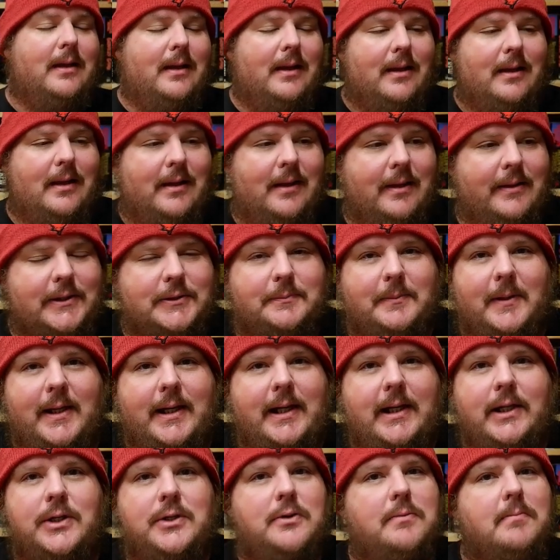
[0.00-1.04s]
Uh, there's
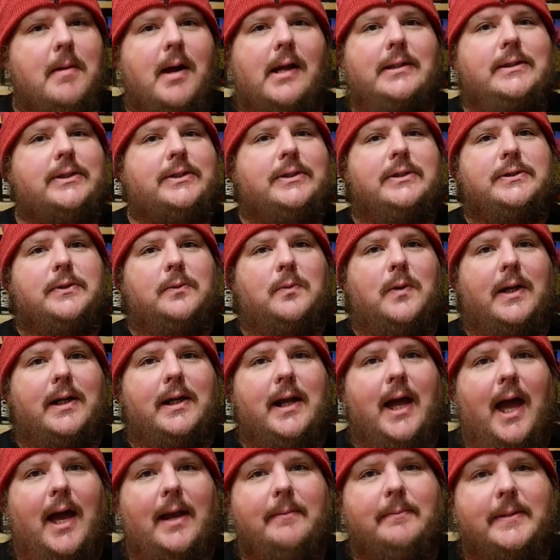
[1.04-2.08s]
plenty of new monsters and
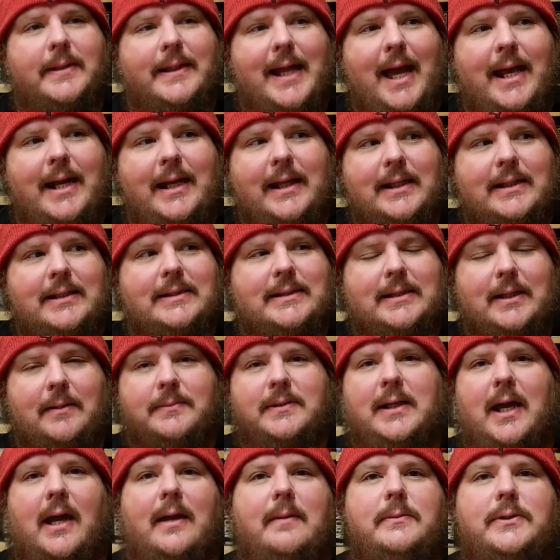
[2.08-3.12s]
whatnot, but that is
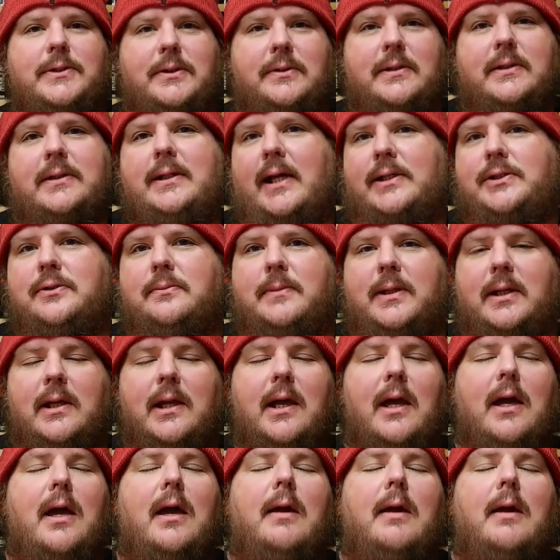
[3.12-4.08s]
sometimes to the detriment.